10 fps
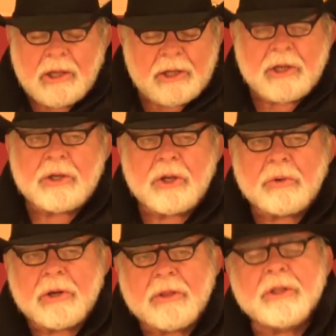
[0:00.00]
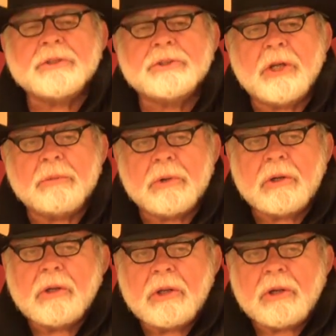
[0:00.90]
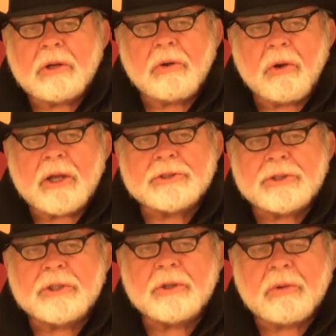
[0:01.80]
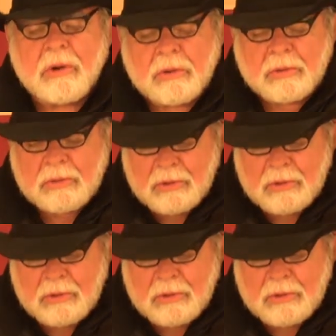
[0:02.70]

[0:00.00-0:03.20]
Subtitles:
He didn't do any this summer. Grass didn't grow.